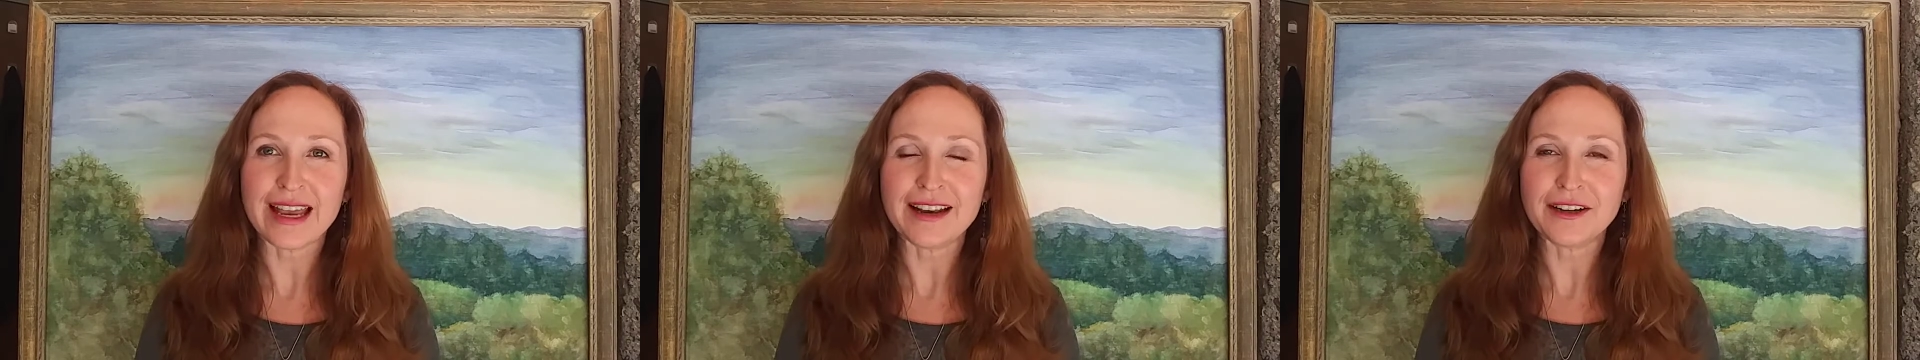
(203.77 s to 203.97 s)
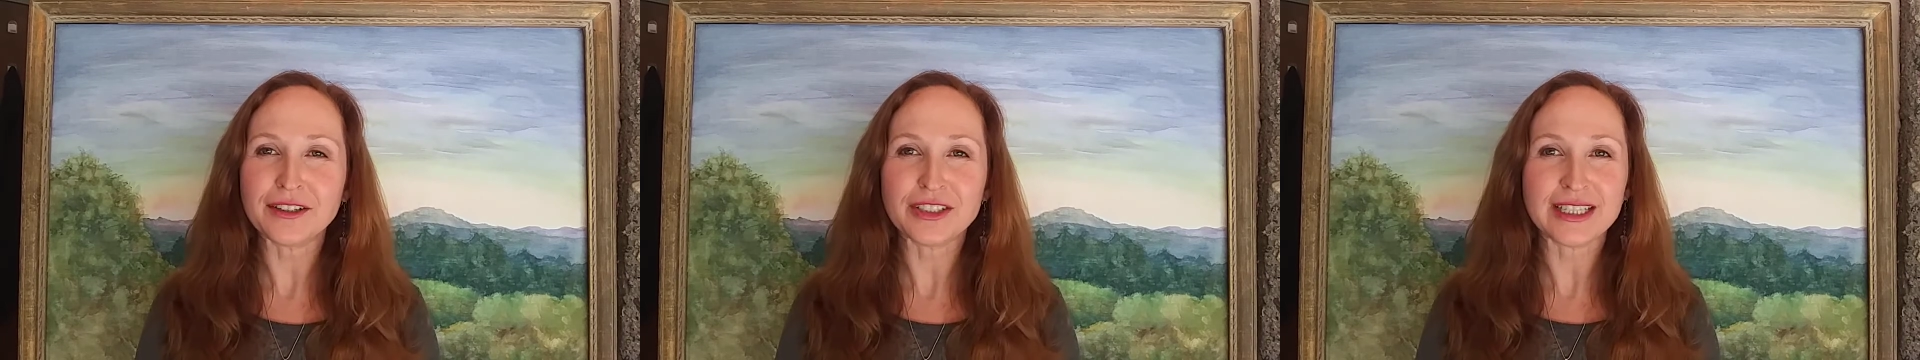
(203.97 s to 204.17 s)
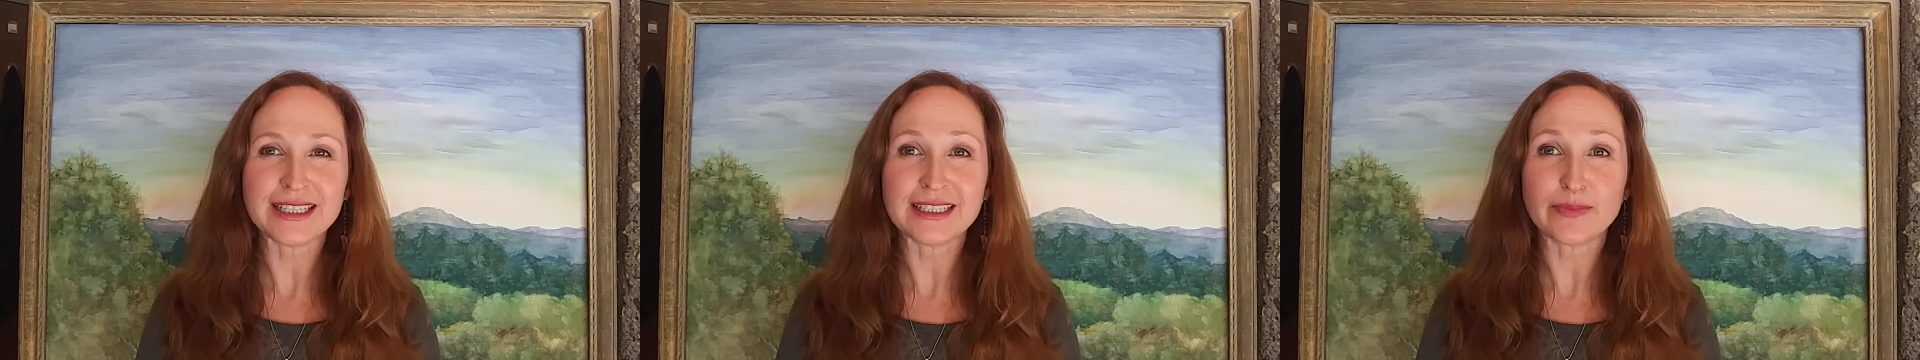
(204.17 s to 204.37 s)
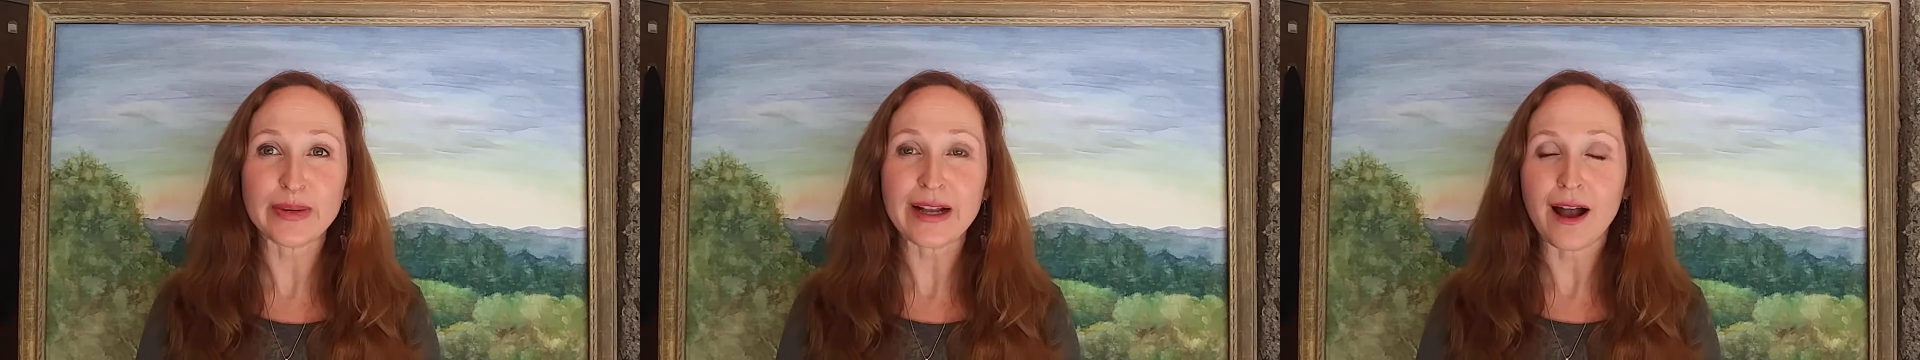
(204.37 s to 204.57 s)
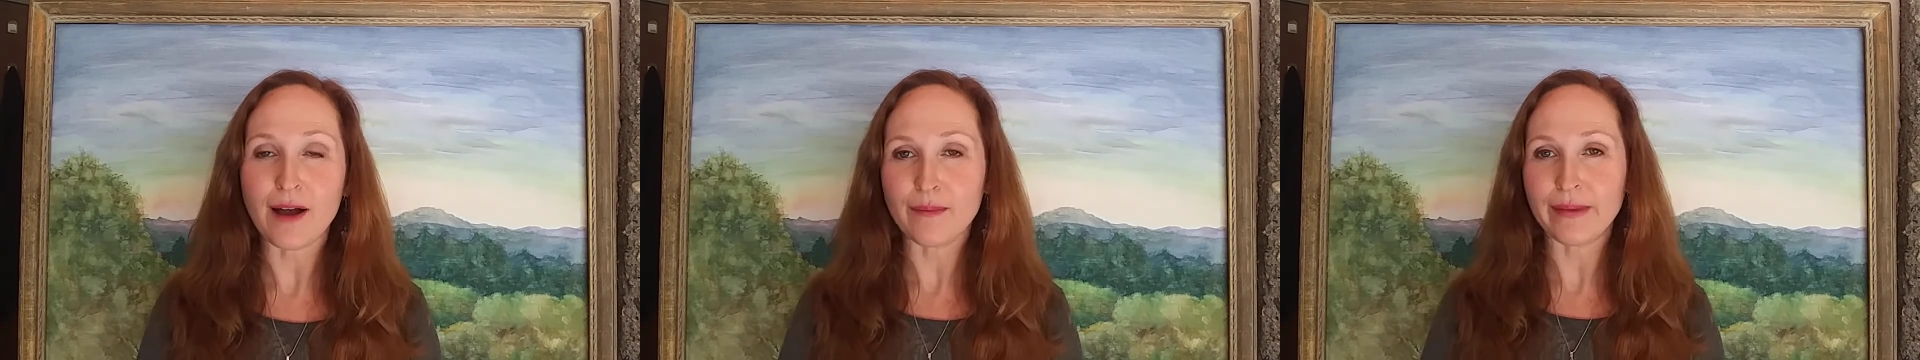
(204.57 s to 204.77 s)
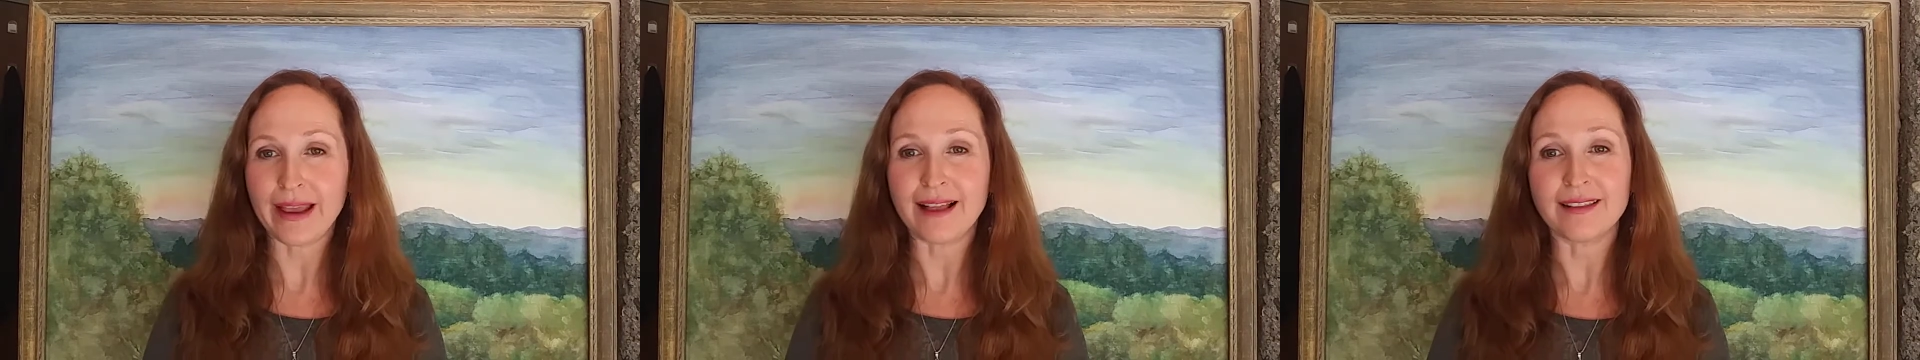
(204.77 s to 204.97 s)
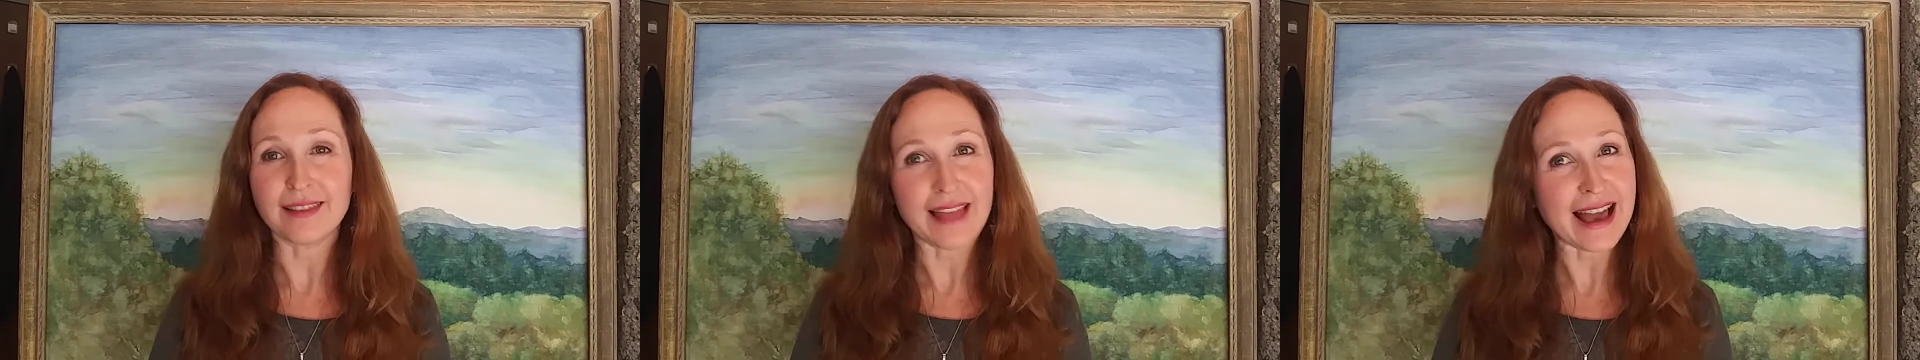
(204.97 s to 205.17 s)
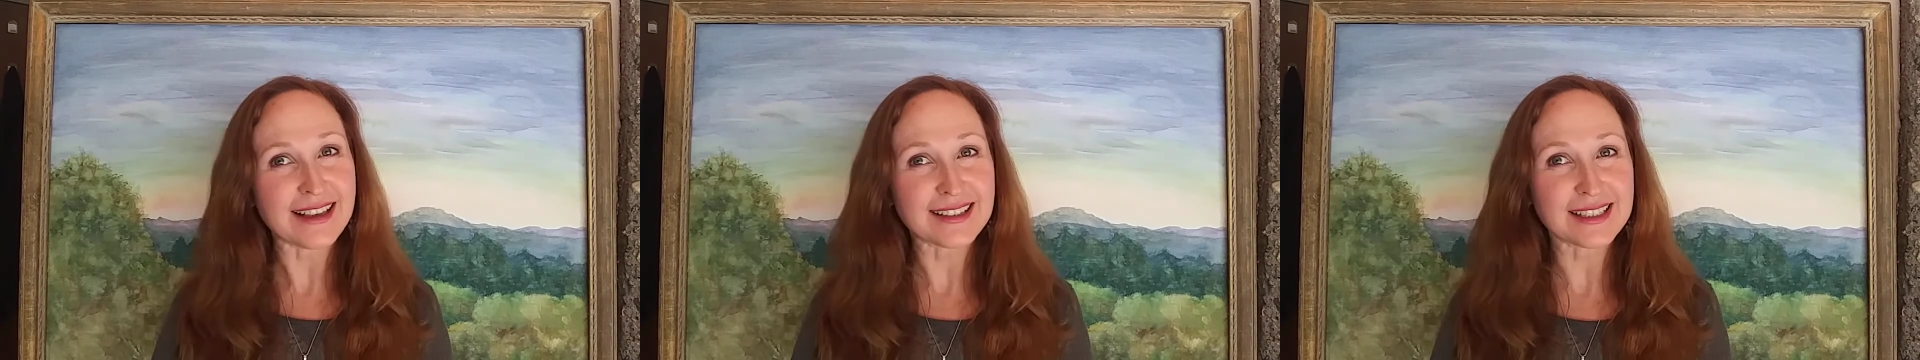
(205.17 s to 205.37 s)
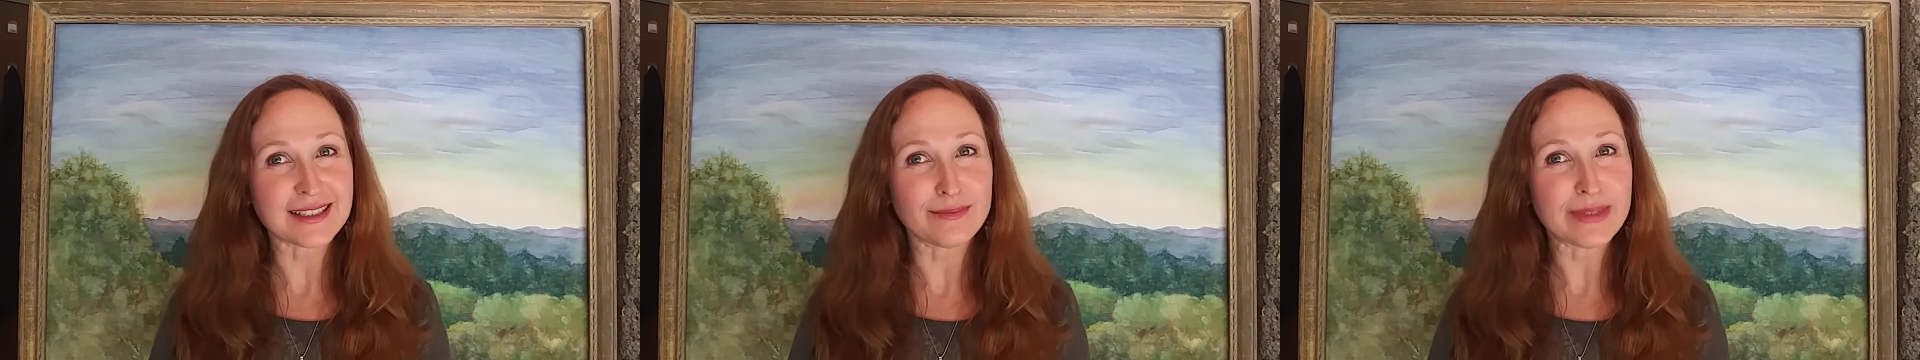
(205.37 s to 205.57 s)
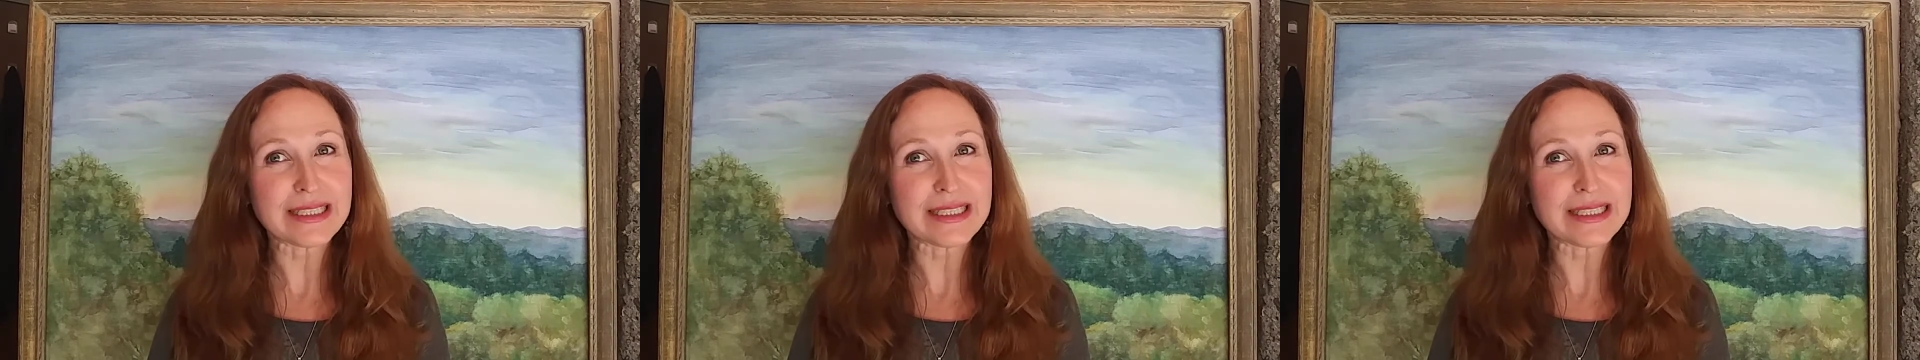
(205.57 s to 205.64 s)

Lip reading: energy is becoming less